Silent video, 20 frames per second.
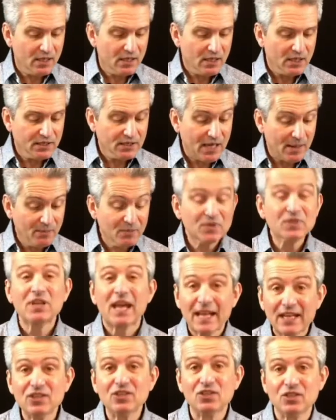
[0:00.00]

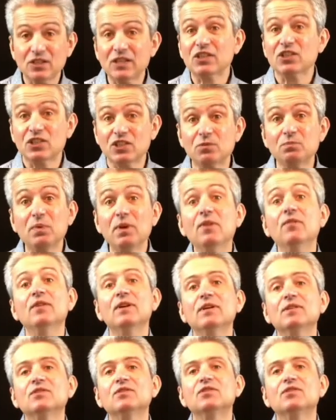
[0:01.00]
temptation
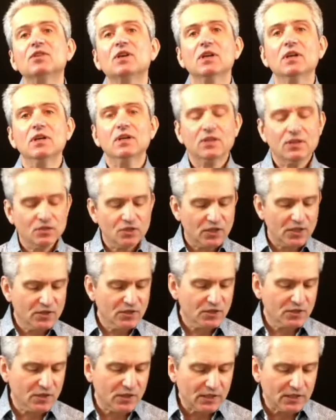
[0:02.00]
experience in Jesus,